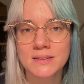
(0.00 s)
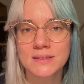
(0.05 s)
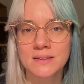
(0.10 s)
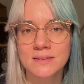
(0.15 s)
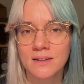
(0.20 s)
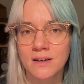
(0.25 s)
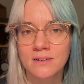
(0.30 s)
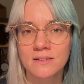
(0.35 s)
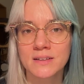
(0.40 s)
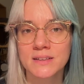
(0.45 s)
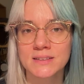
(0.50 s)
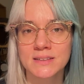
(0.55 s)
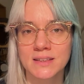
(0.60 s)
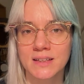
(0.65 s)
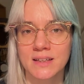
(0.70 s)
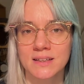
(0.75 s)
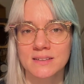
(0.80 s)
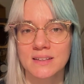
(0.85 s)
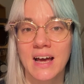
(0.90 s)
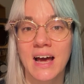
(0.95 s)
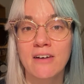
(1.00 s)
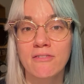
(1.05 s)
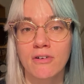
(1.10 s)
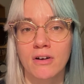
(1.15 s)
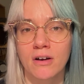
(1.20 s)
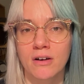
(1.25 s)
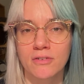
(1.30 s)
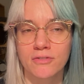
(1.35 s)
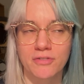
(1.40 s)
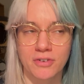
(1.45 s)
a lottery ticket
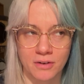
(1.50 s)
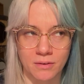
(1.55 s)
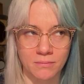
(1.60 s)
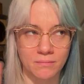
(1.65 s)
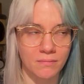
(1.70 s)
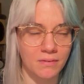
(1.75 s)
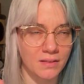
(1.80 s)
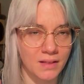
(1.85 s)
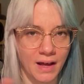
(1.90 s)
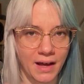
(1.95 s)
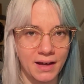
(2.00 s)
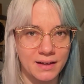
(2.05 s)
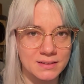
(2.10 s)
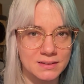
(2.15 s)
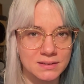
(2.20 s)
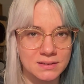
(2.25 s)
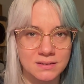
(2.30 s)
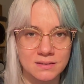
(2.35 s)
ever from that